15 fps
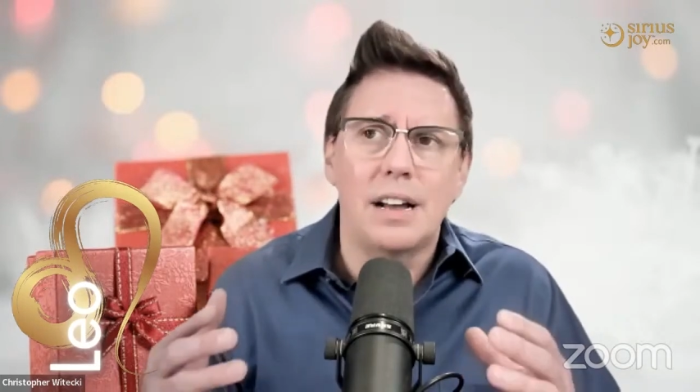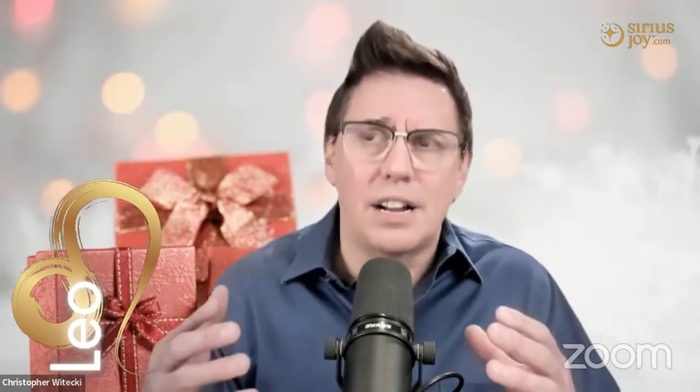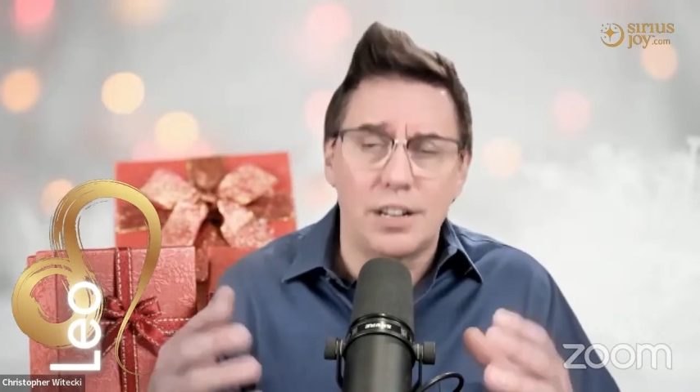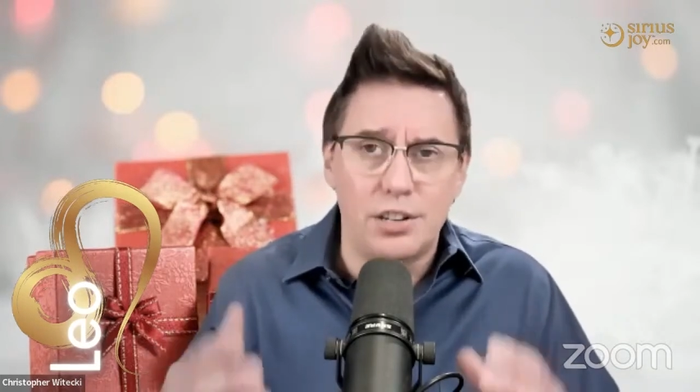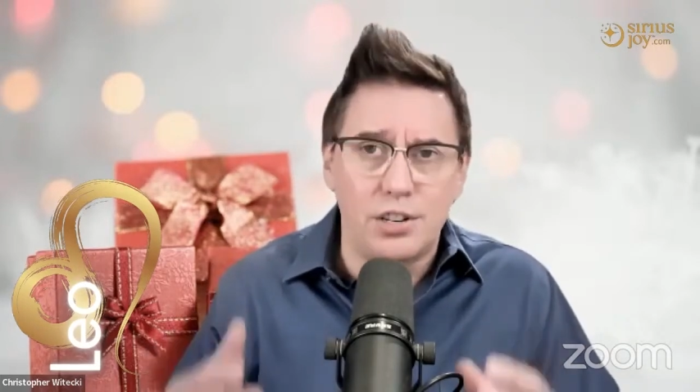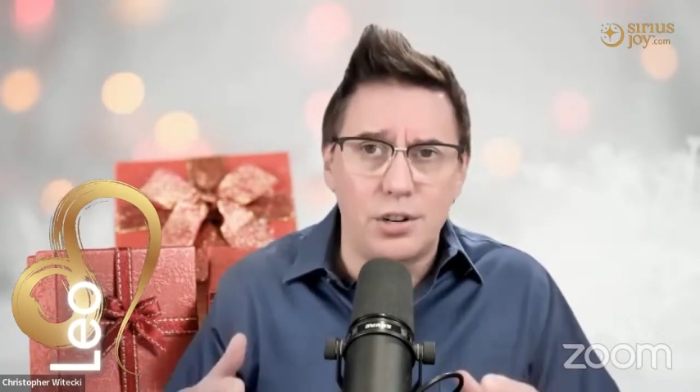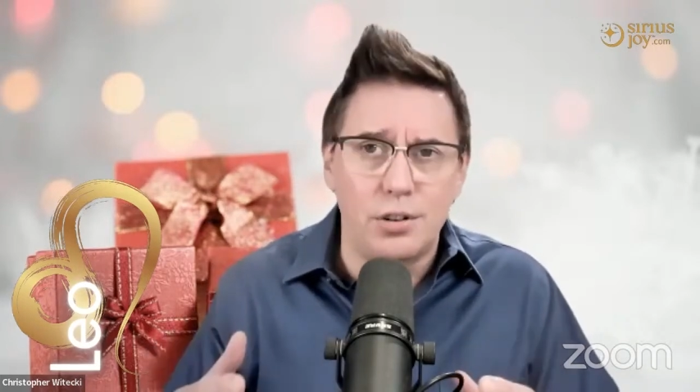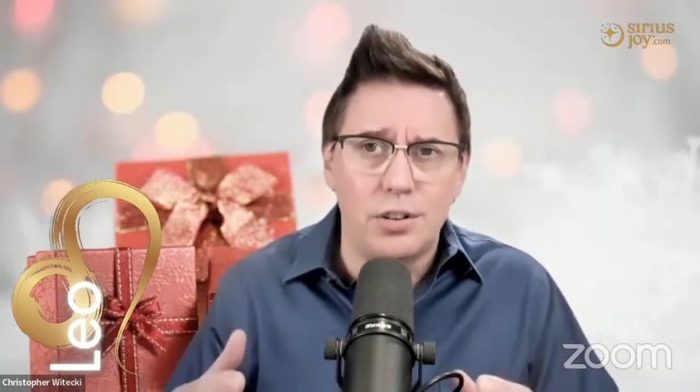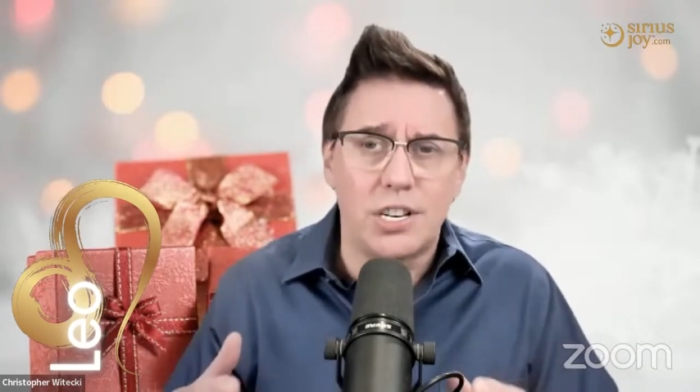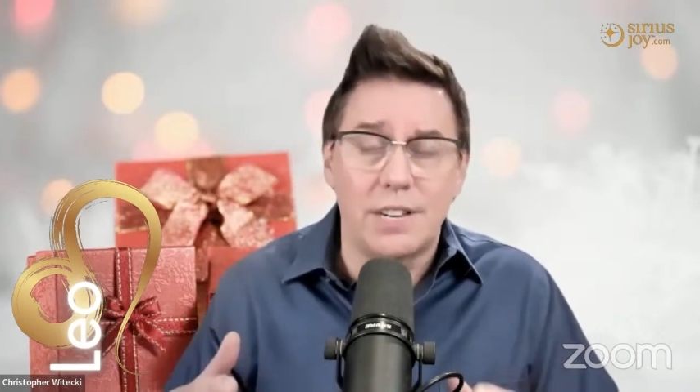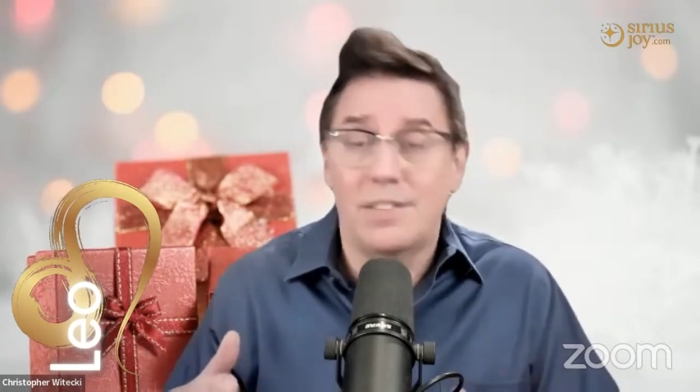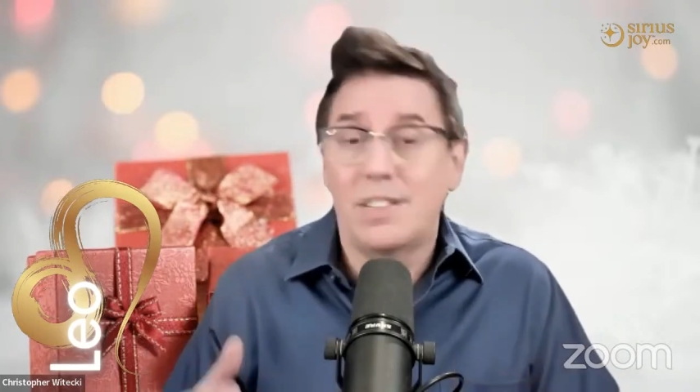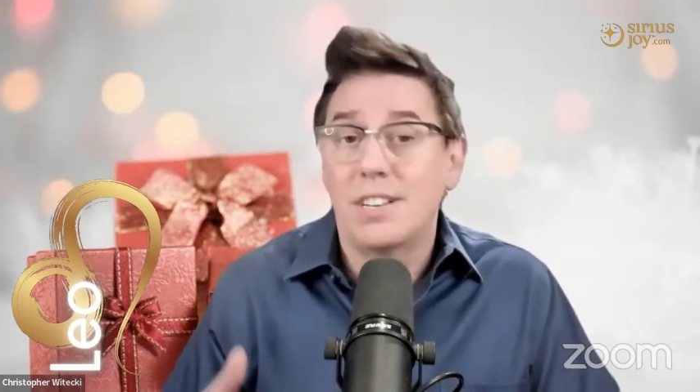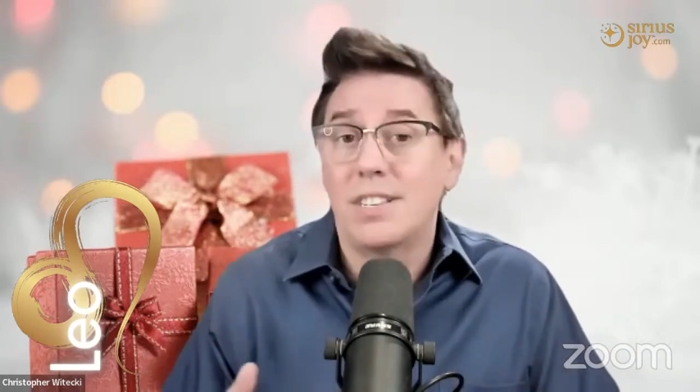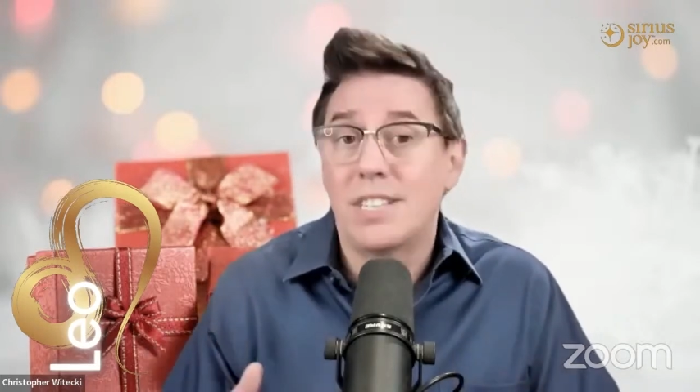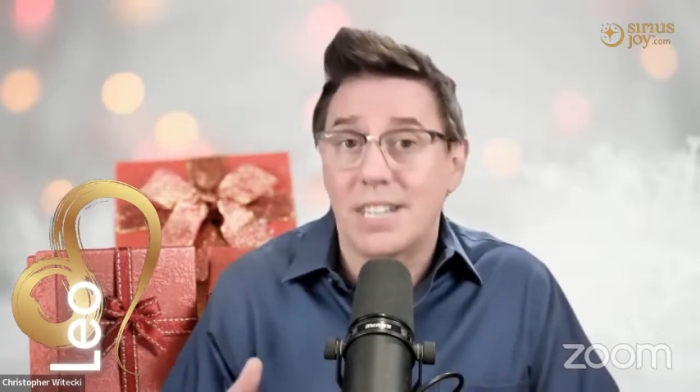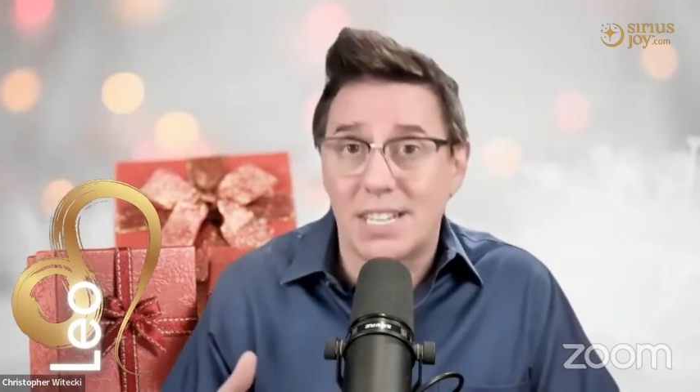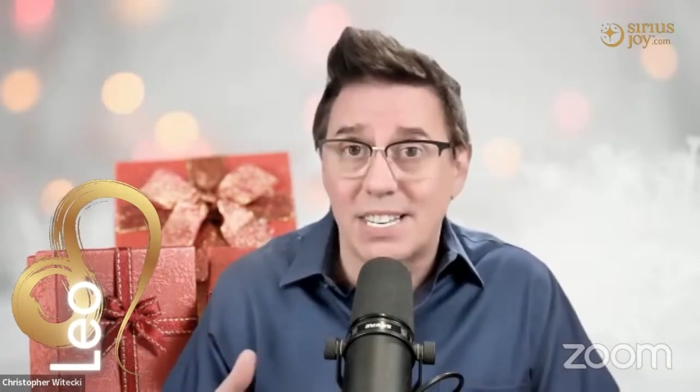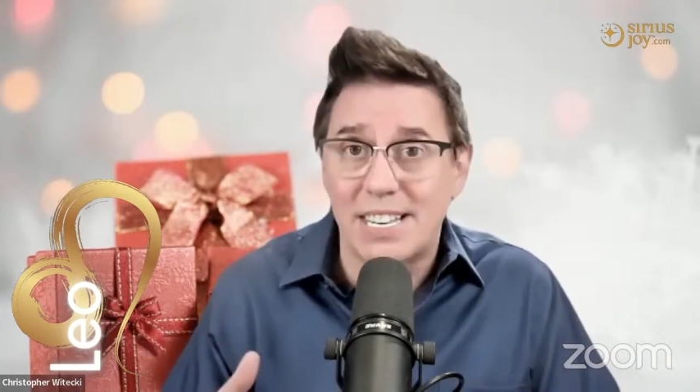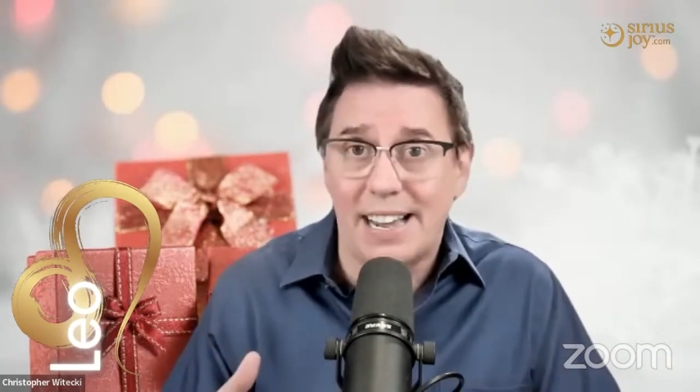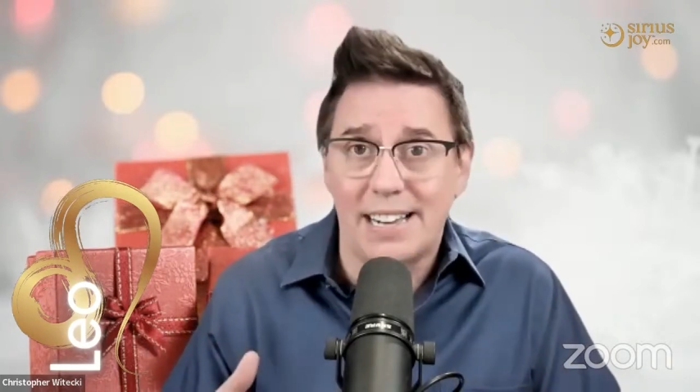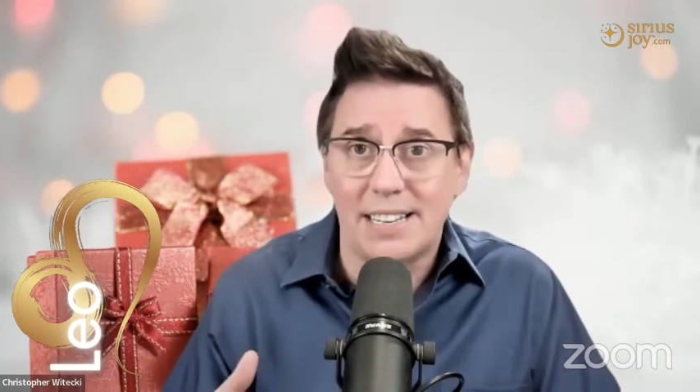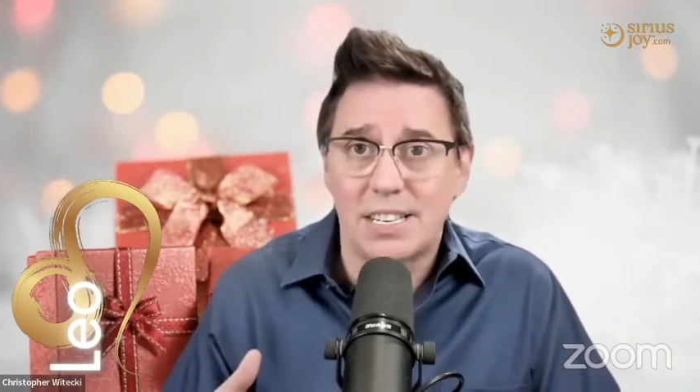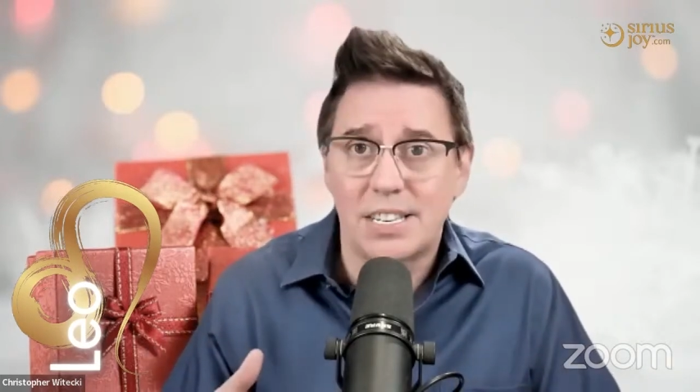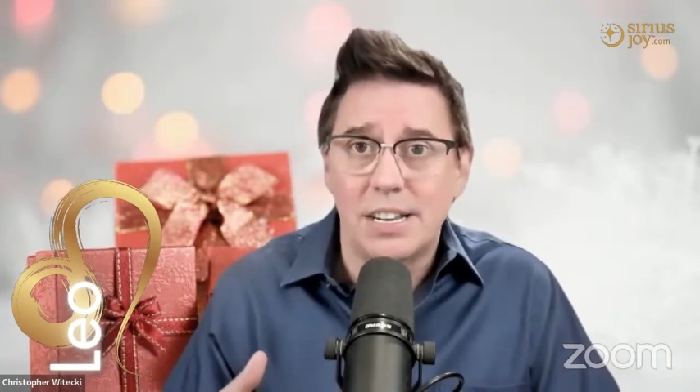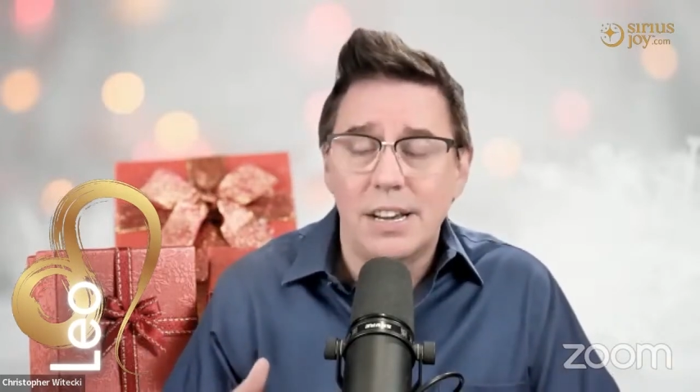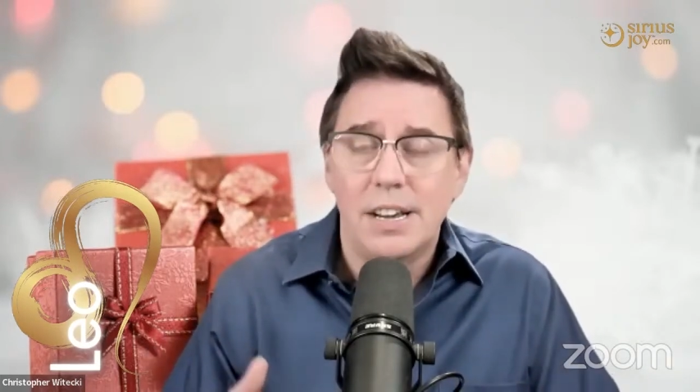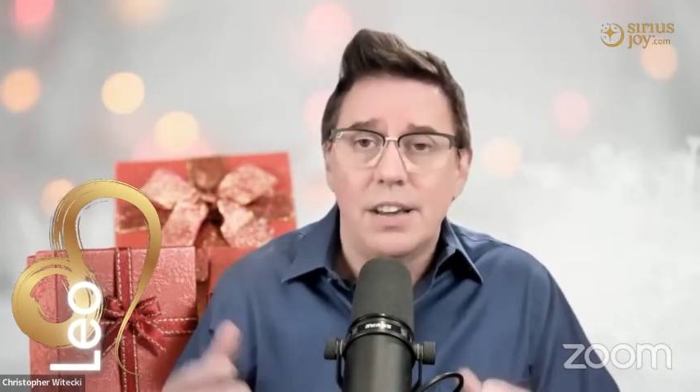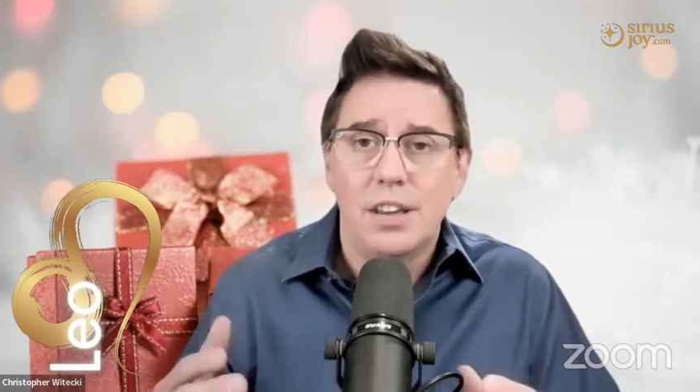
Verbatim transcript: conducive to success.